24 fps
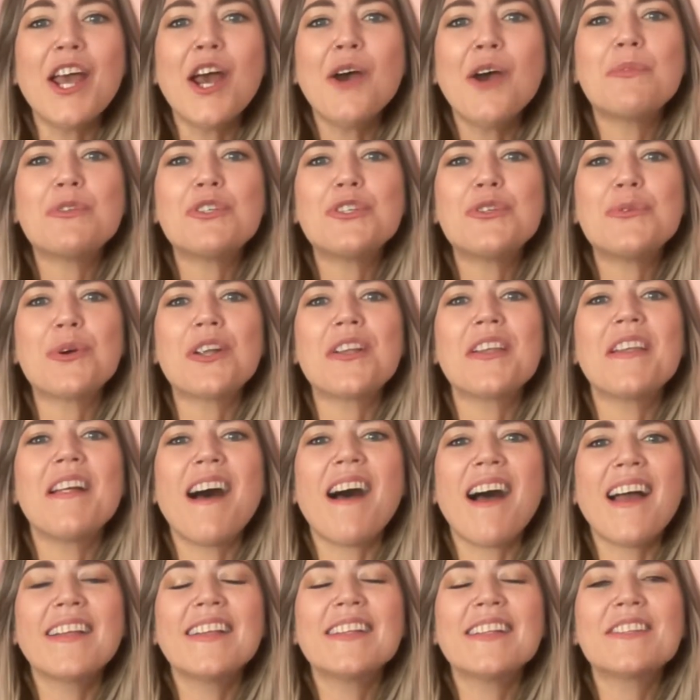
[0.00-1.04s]
but you are
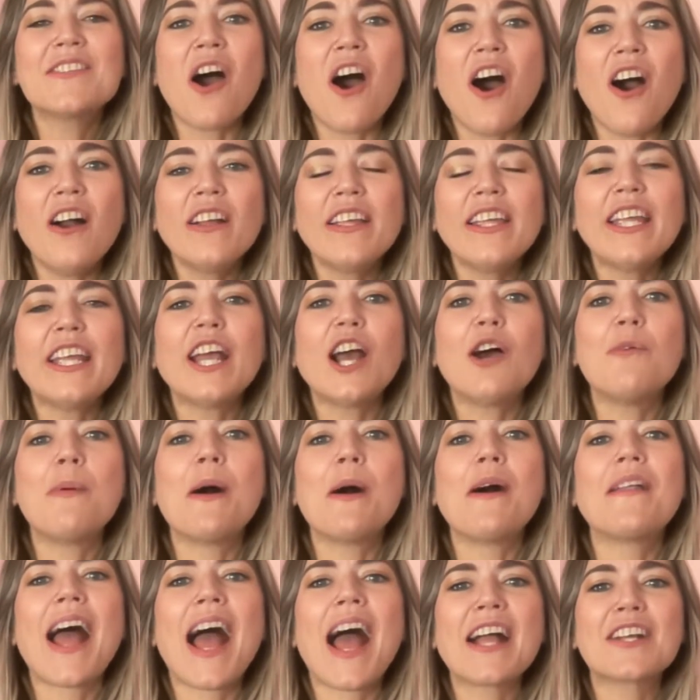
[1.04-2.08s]
not talking
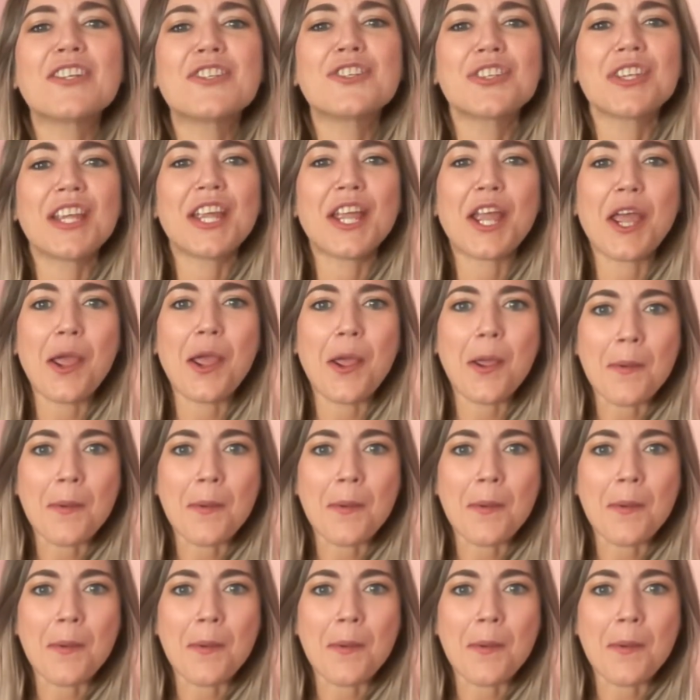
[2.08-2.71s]
about actually